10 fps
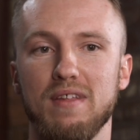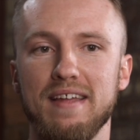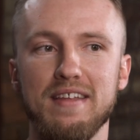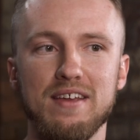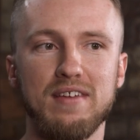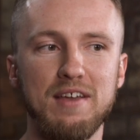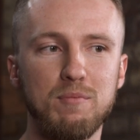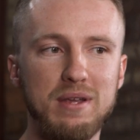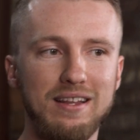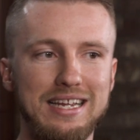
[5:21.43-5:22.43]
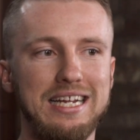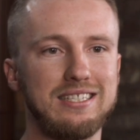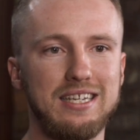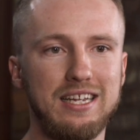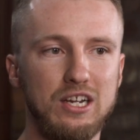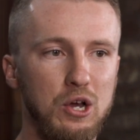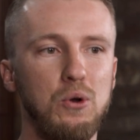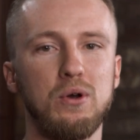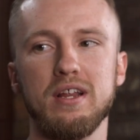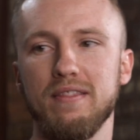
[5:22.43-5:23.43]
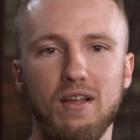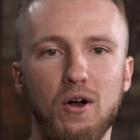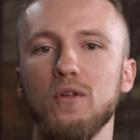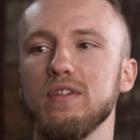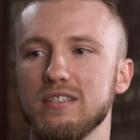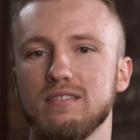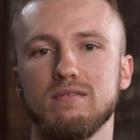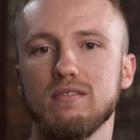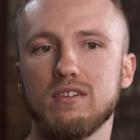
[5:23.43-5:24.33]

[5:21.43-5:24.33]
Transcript: And they've given me links and code and all this